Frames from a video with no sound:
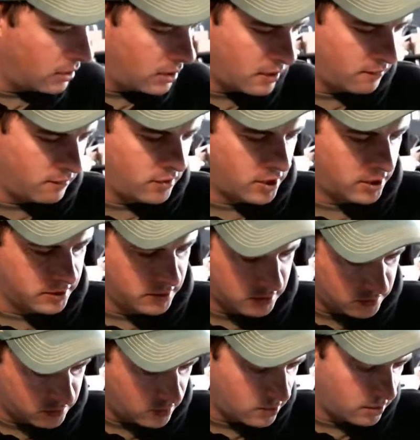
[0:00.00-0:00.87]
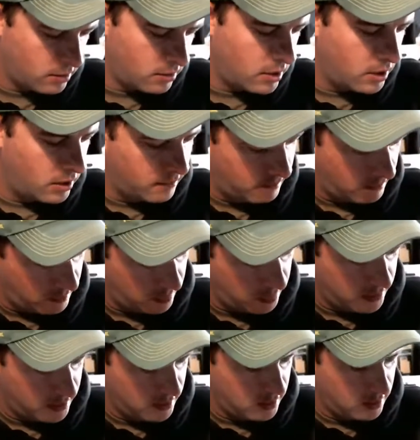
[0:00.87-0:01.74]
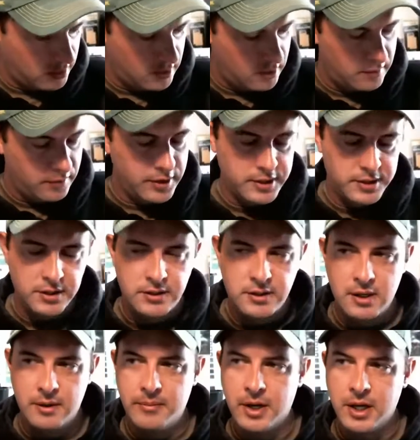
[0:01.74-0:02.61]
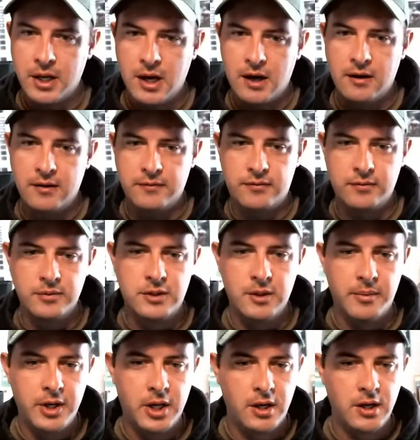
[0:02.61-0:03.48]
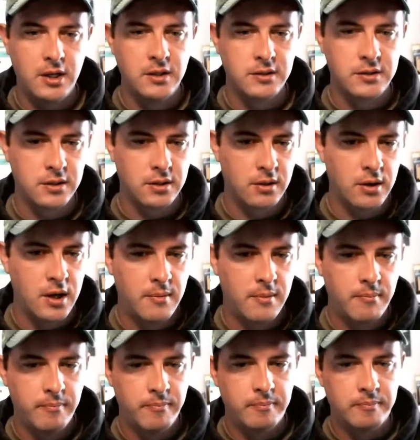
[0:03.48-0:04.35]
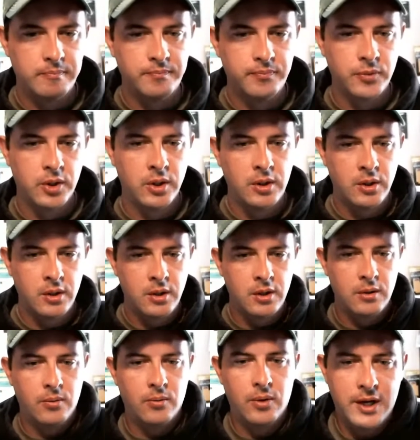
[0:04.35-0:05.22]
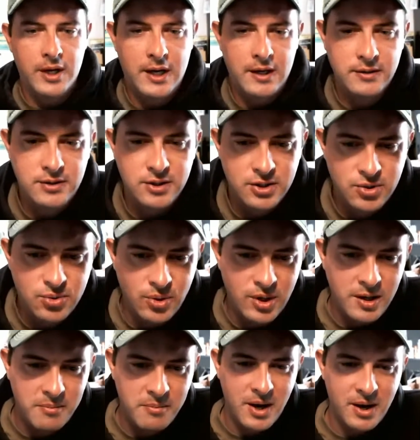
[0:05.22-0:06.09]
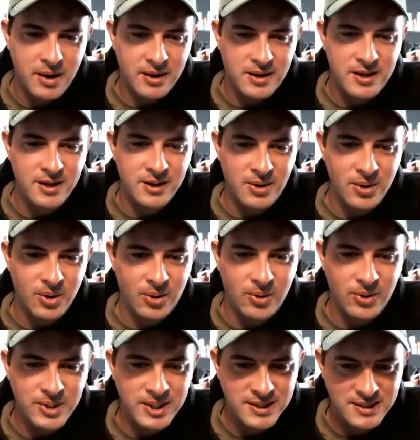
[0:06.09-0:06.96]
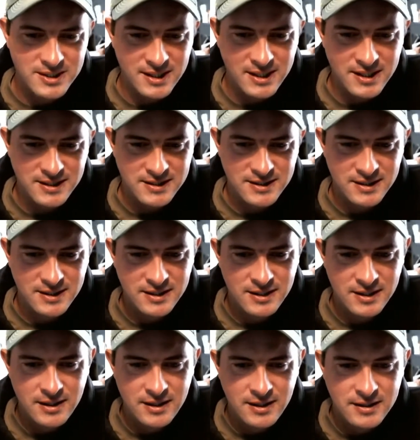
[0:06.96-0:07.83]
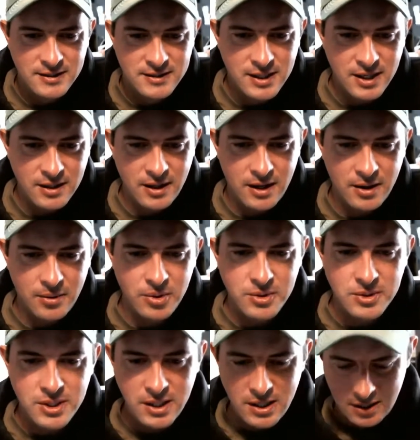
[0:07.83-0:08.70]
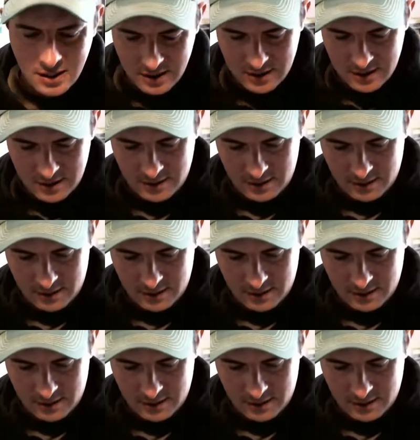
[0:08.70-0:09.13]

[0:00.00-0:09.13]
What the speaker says: think I've done this one already. This is something I got from somebody on Instagram. 1 ounce of sweet American gold, he says. See you later, Woozy.